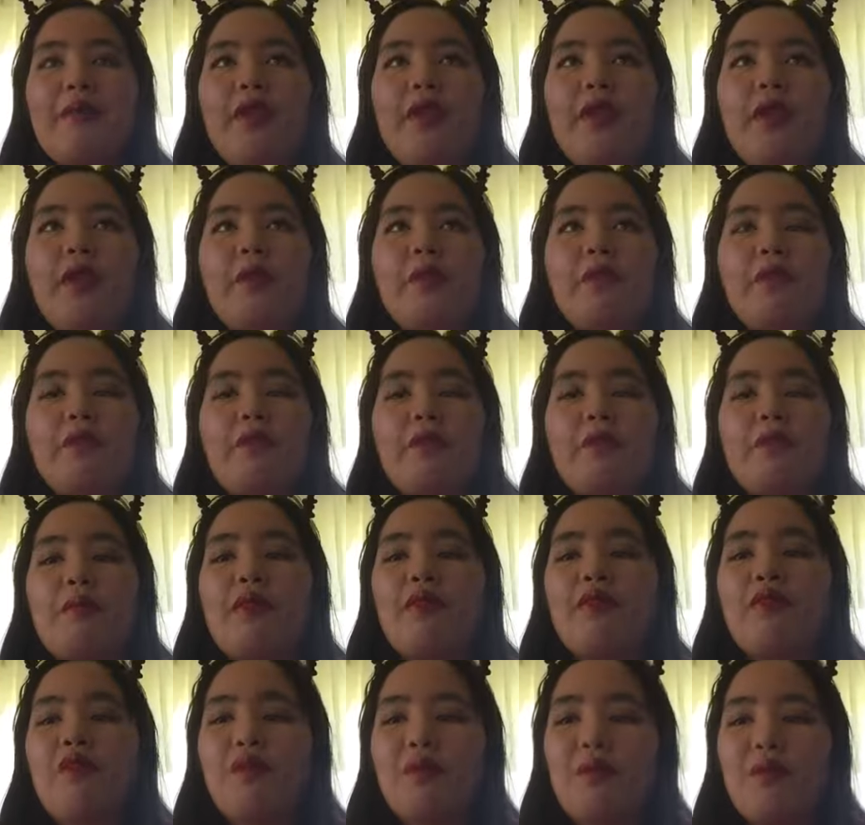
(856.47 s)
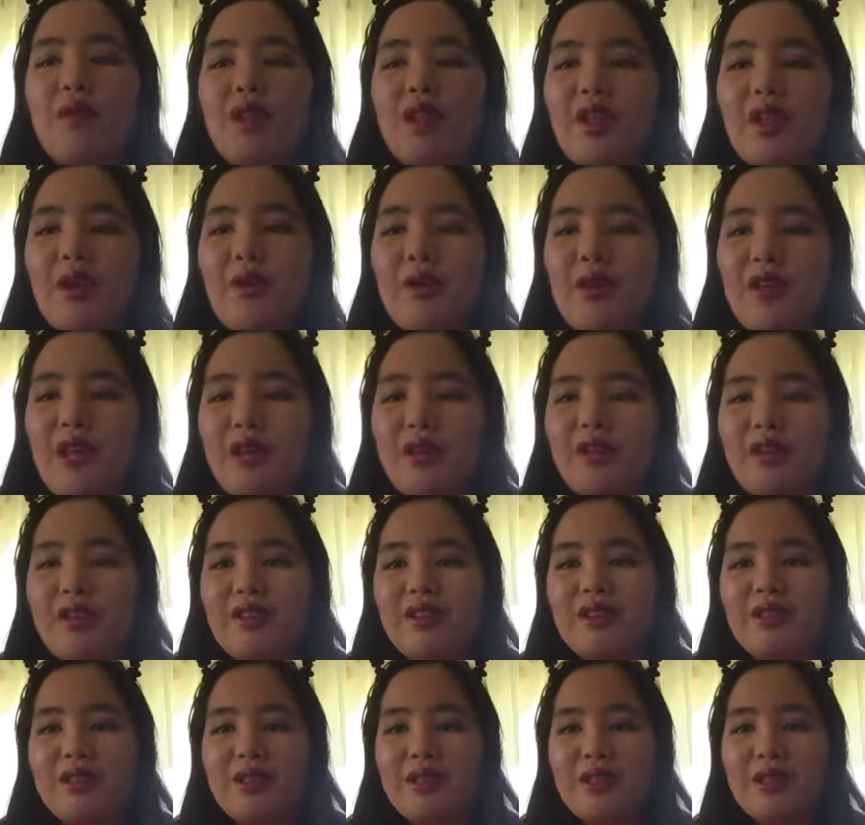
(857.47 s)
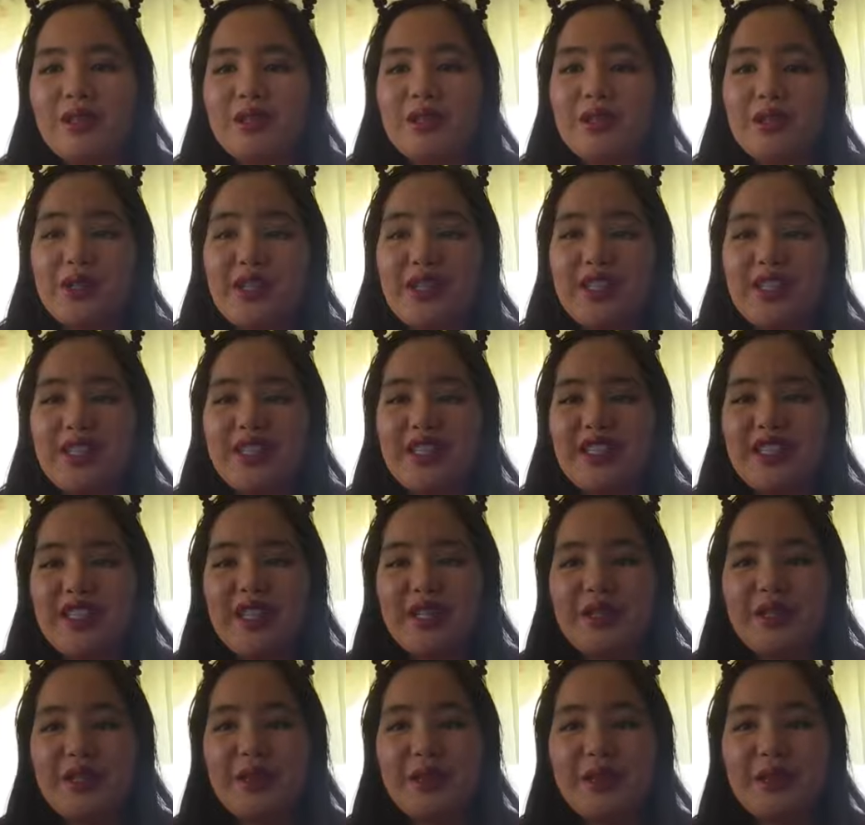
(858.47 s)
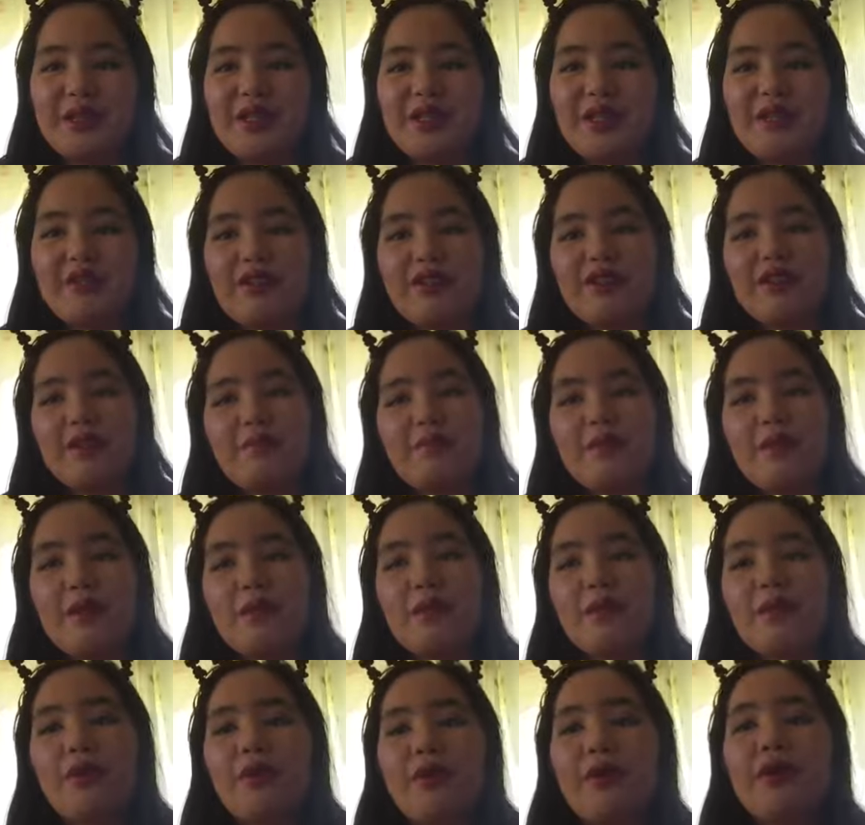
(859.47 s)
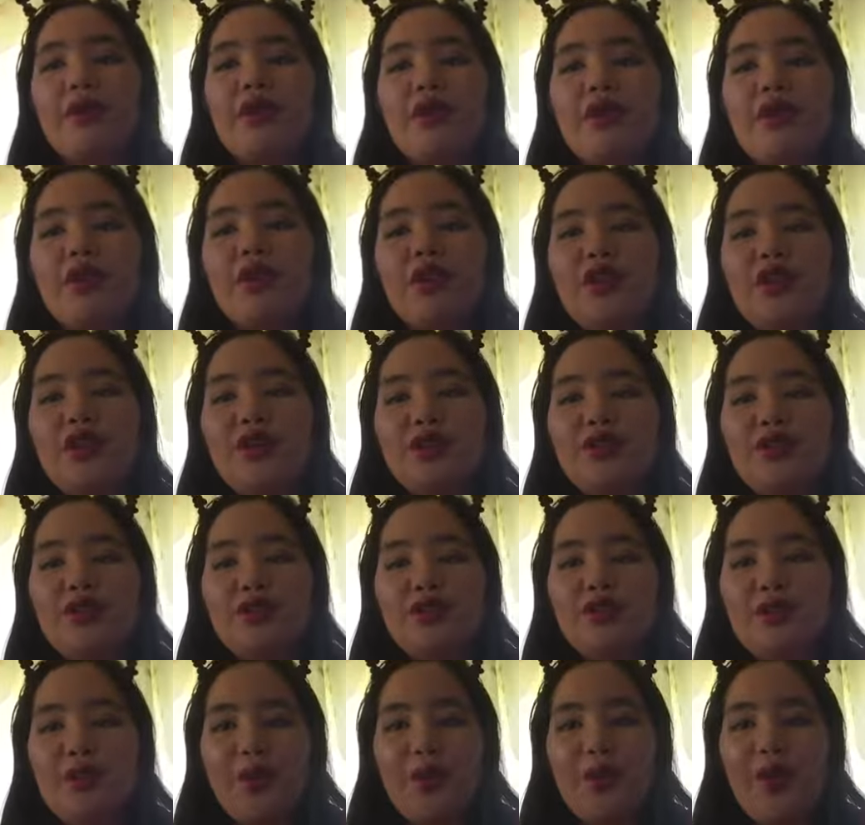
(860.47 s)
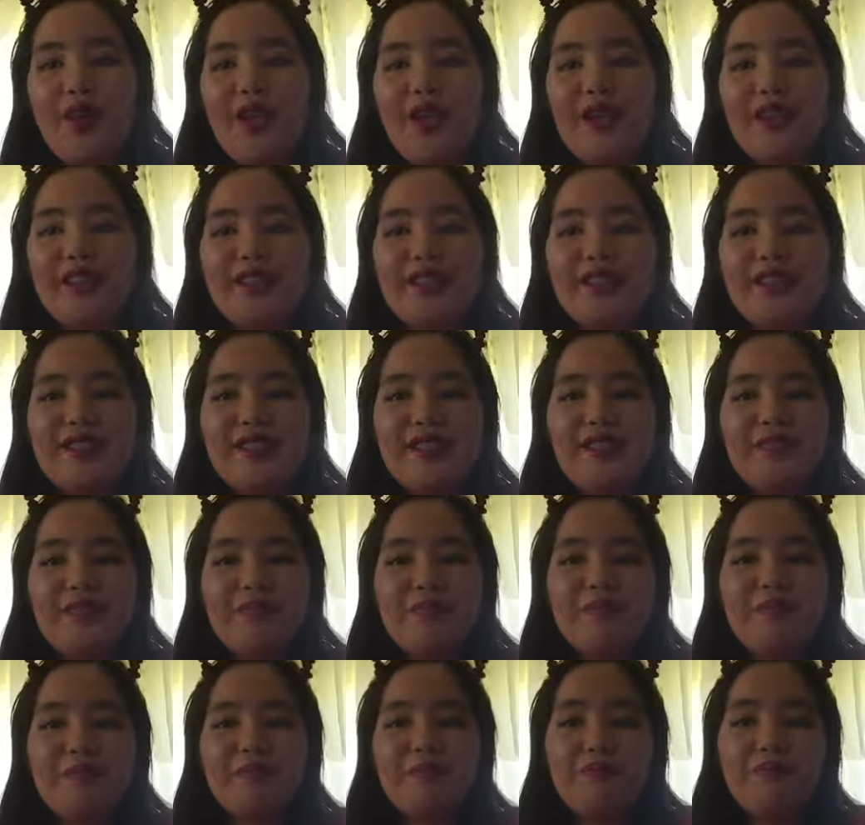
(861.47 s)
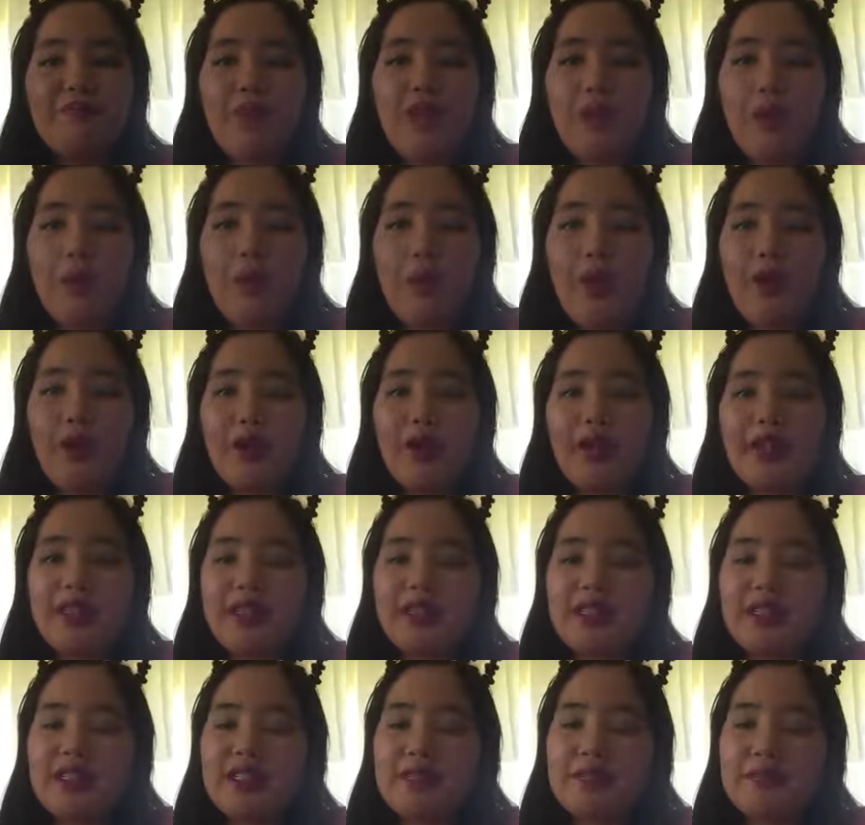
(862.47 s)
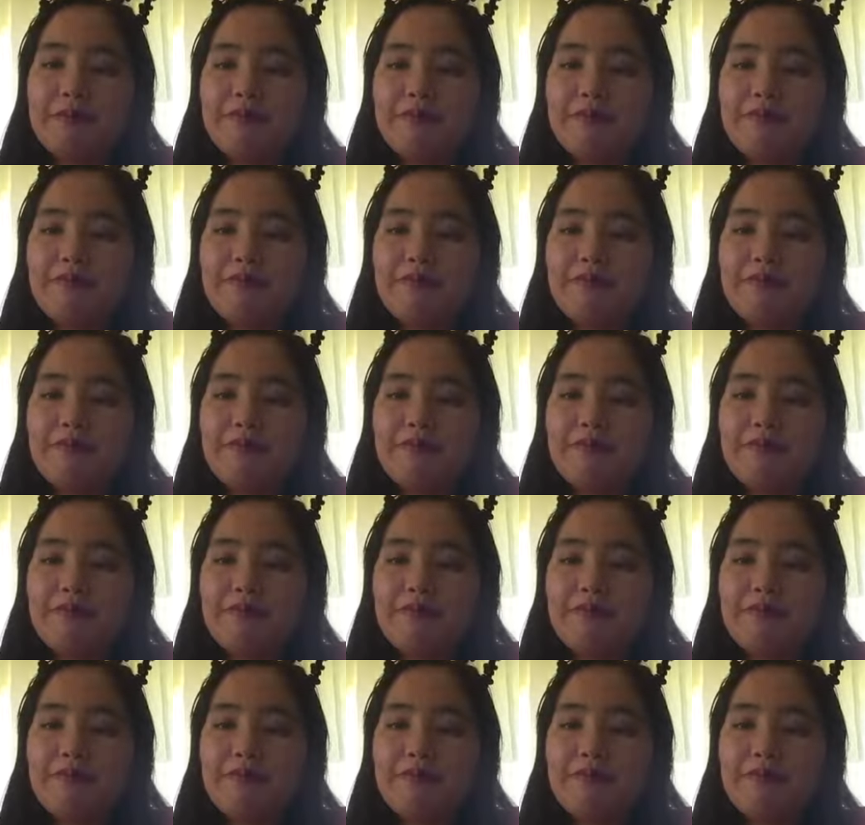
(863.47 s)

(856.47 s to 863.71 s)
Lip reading: Milla went out onto the streets and she introduced herself to some people, so I had to wear it,